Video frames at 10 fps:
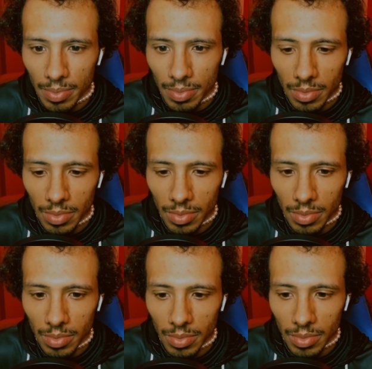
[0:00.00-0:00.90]

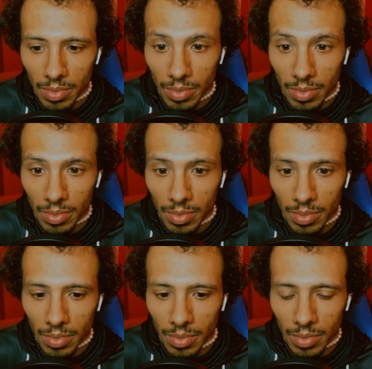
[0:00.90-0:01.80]

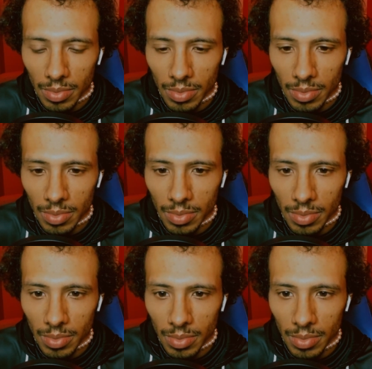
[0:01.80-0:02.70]

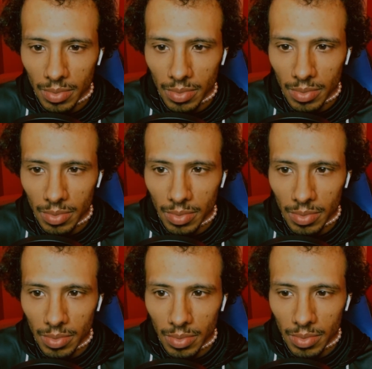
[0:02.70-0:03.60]
Nothing is said.